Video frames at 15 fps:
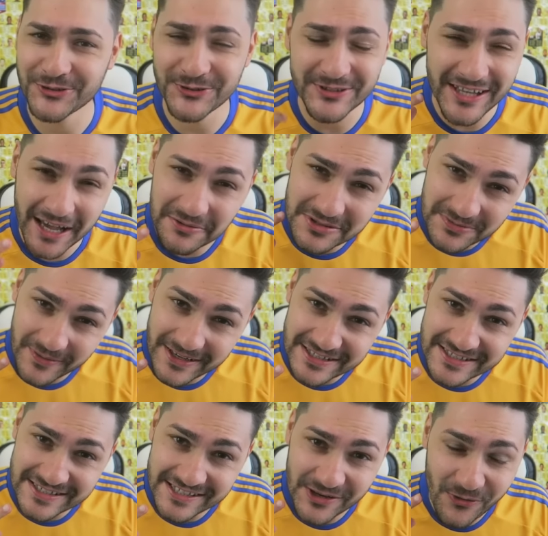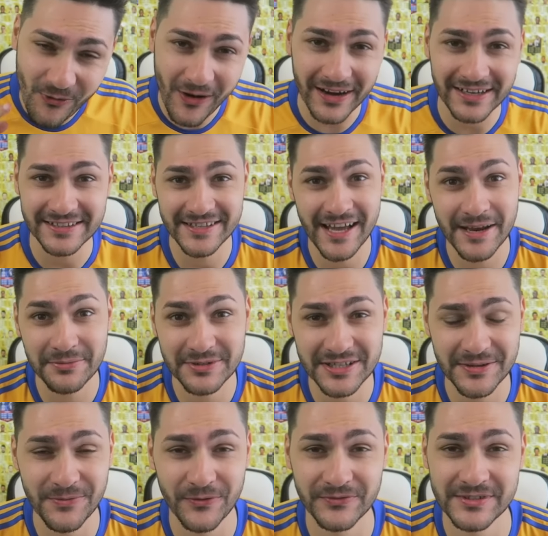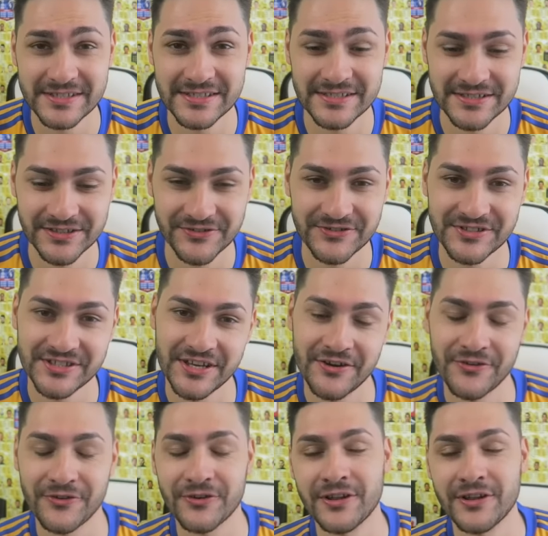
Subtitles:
2 times Messi, 1 time team of the season Cristiano